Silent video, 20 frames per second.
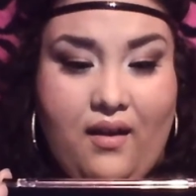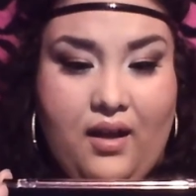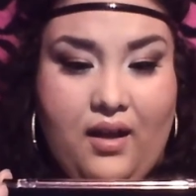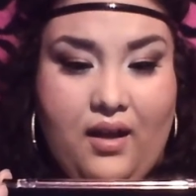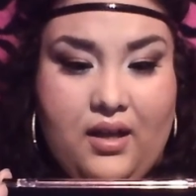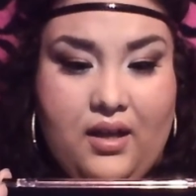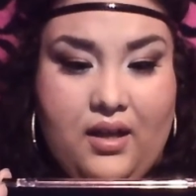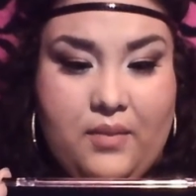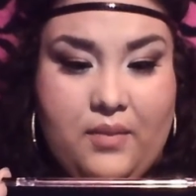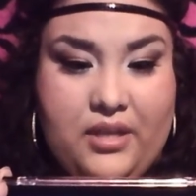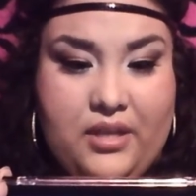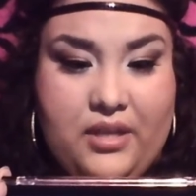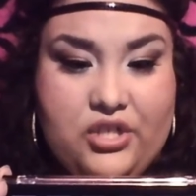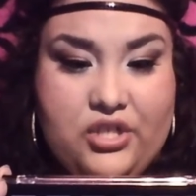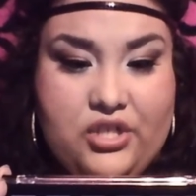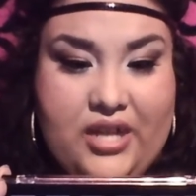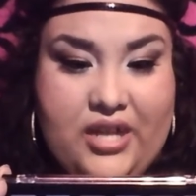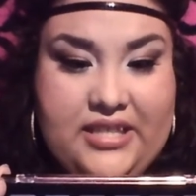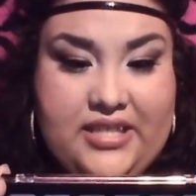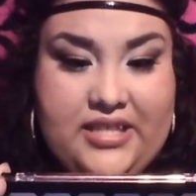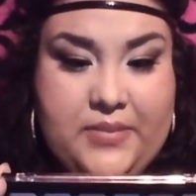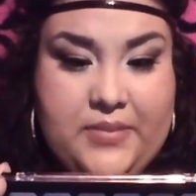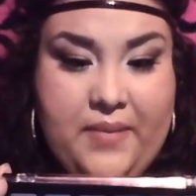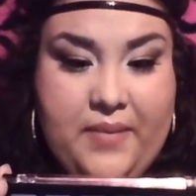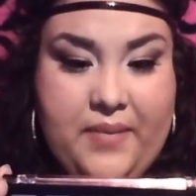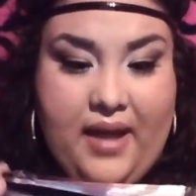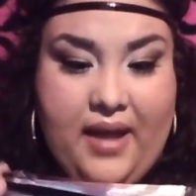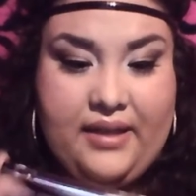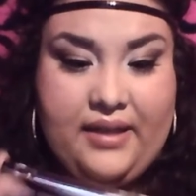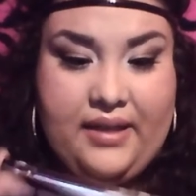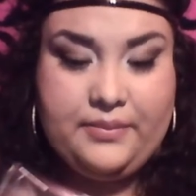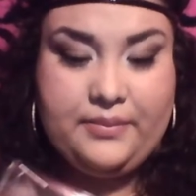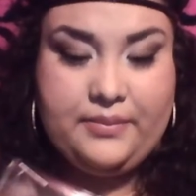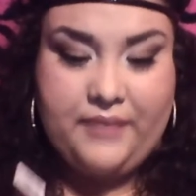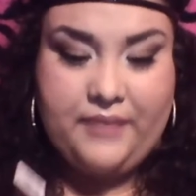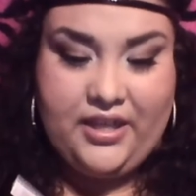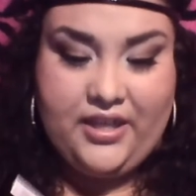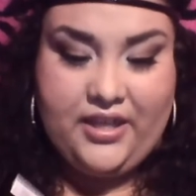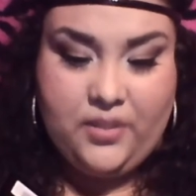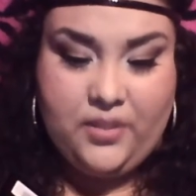Undress Me palette,
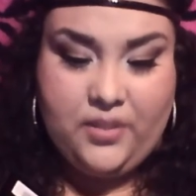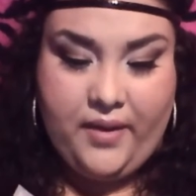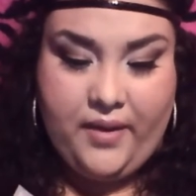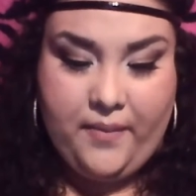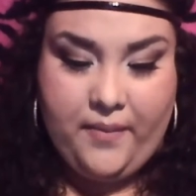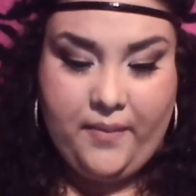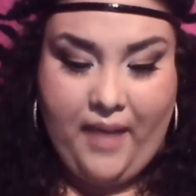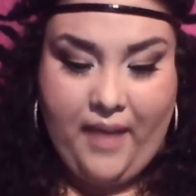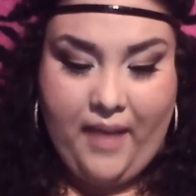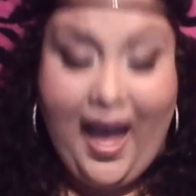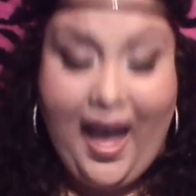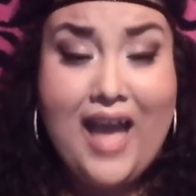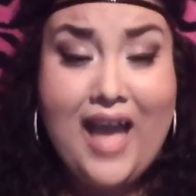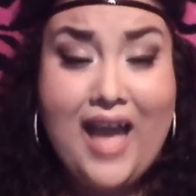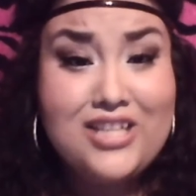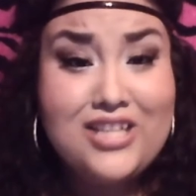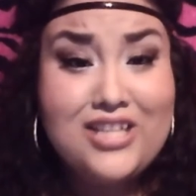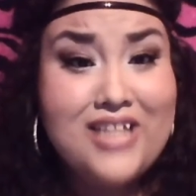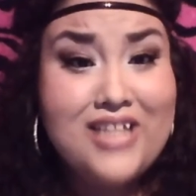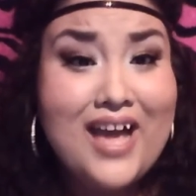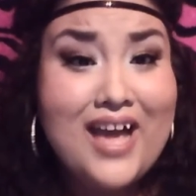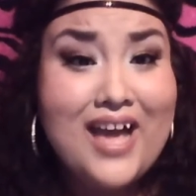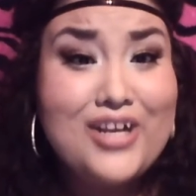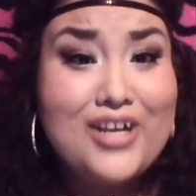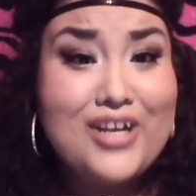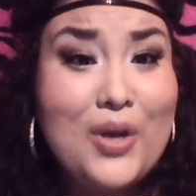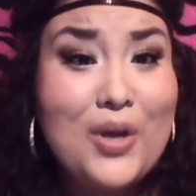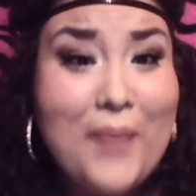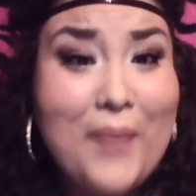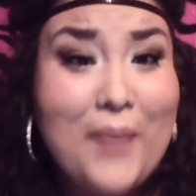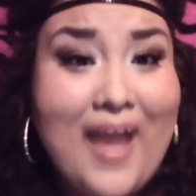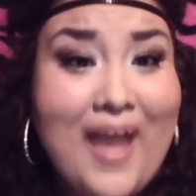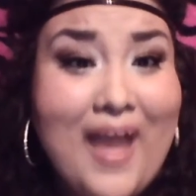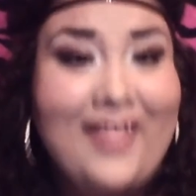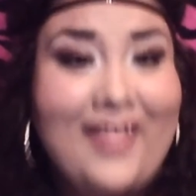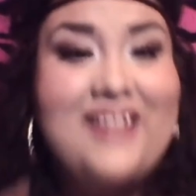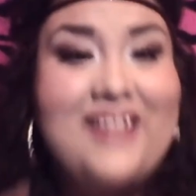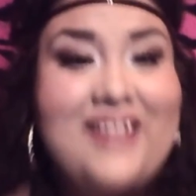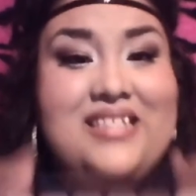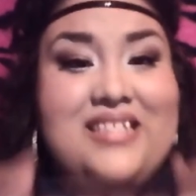eyeshadow
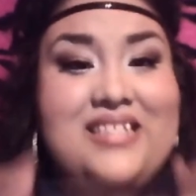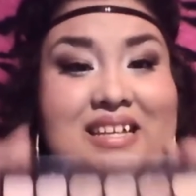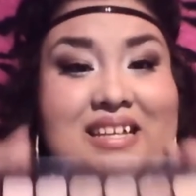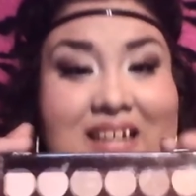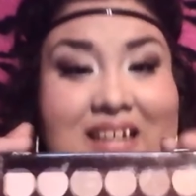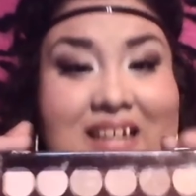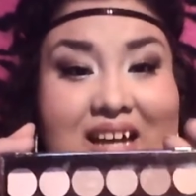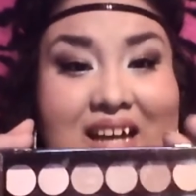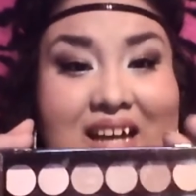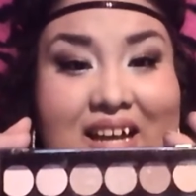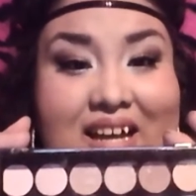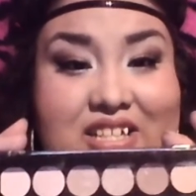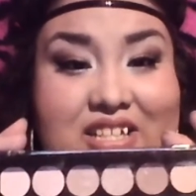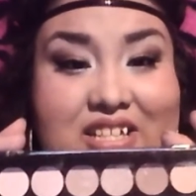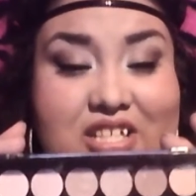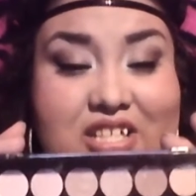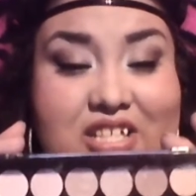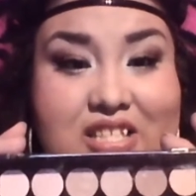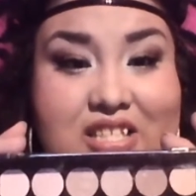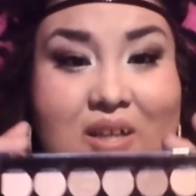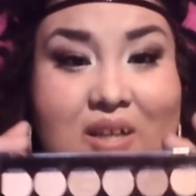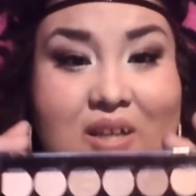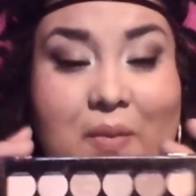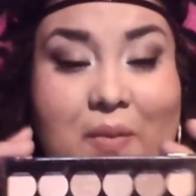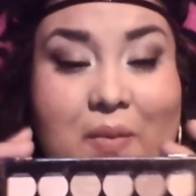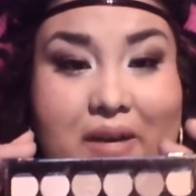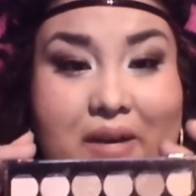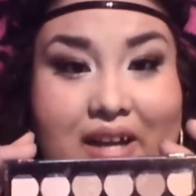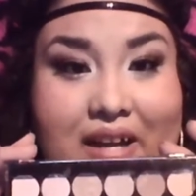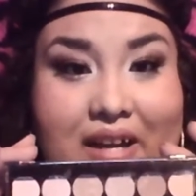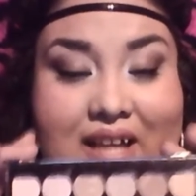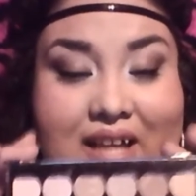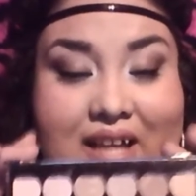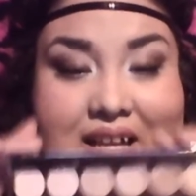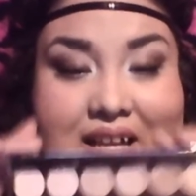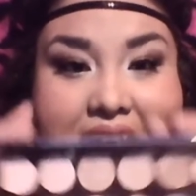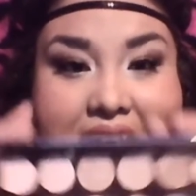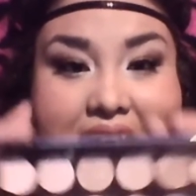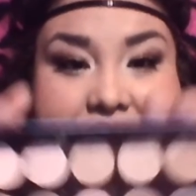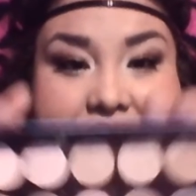palette. It's just so pretty.
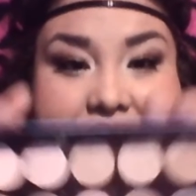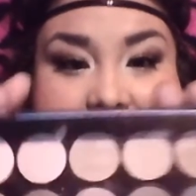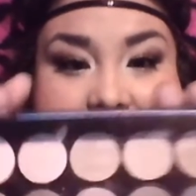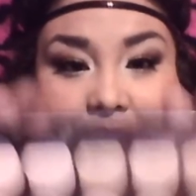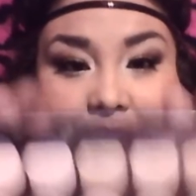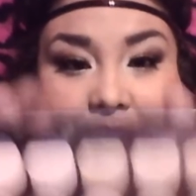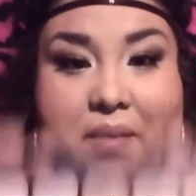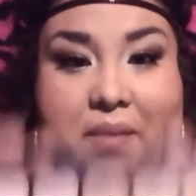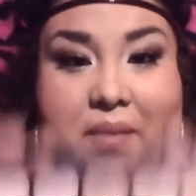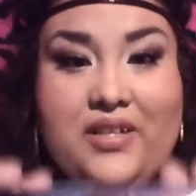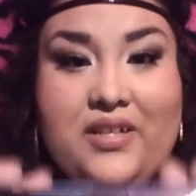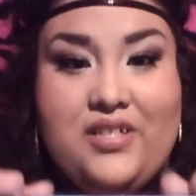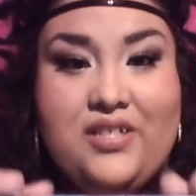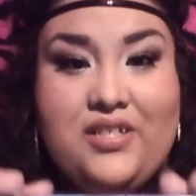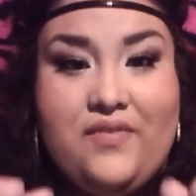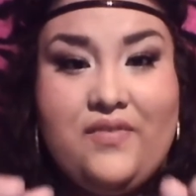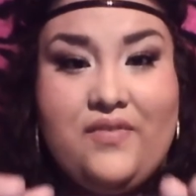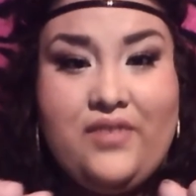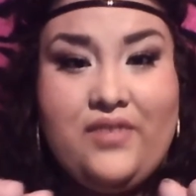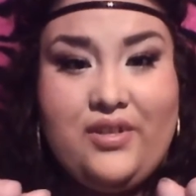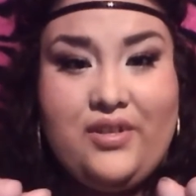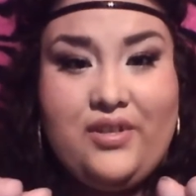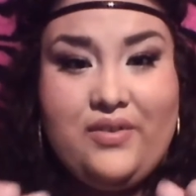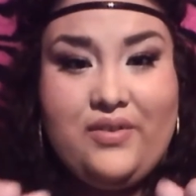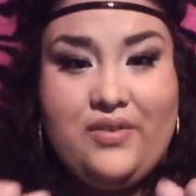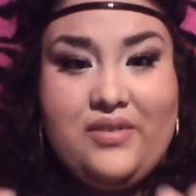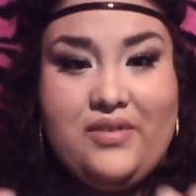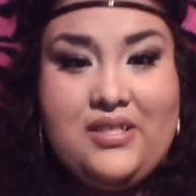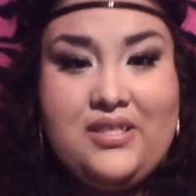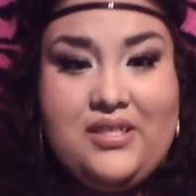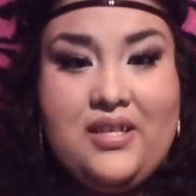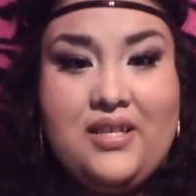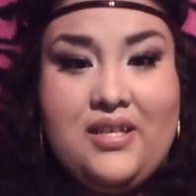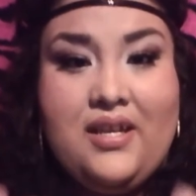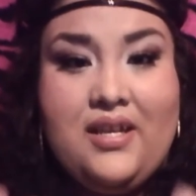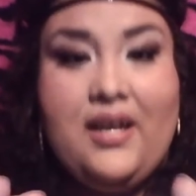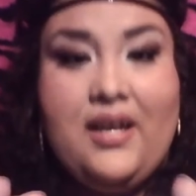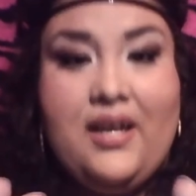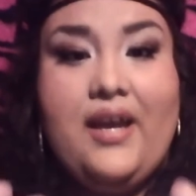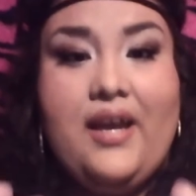It has like a bunch of nudes
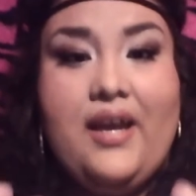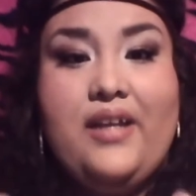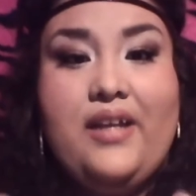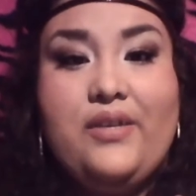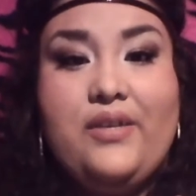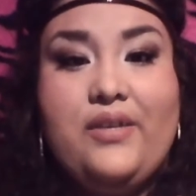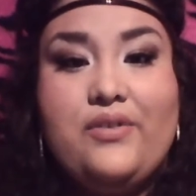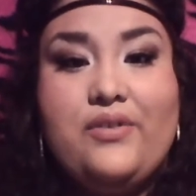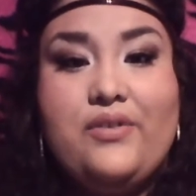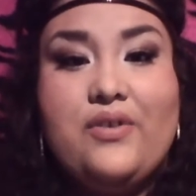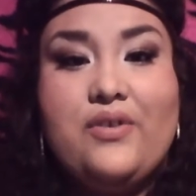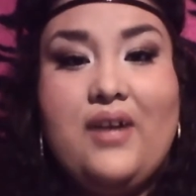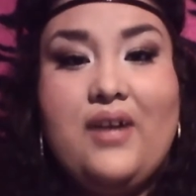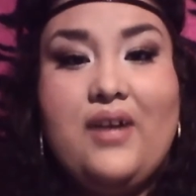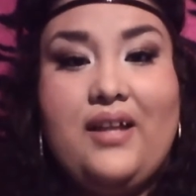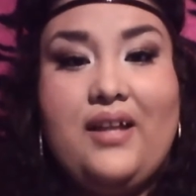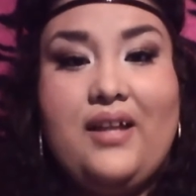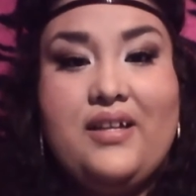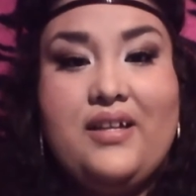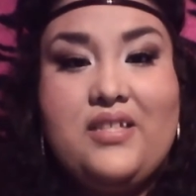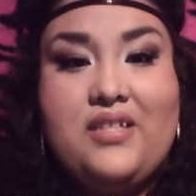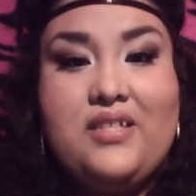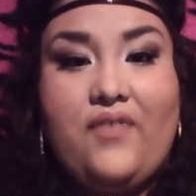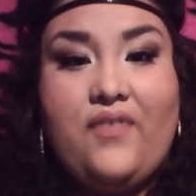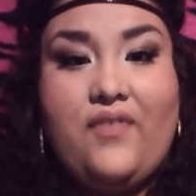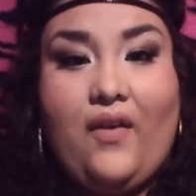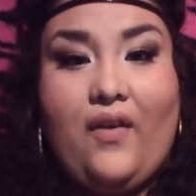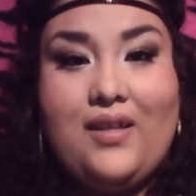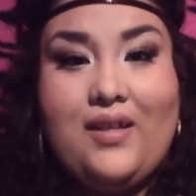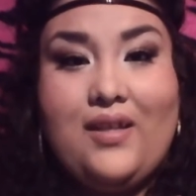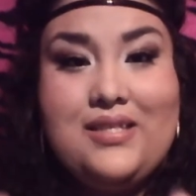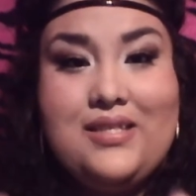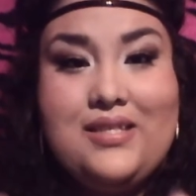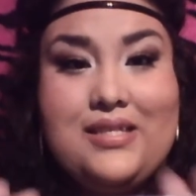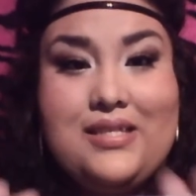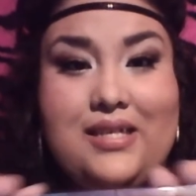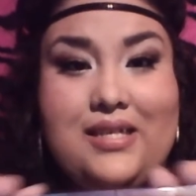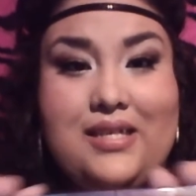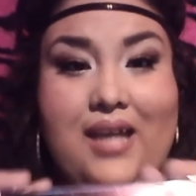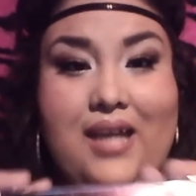and neutral colors, if you can
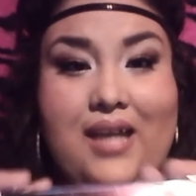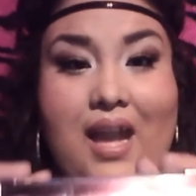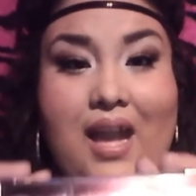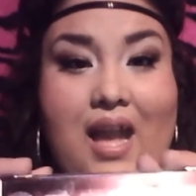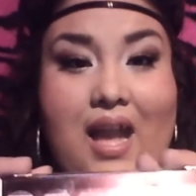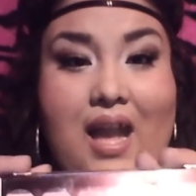see.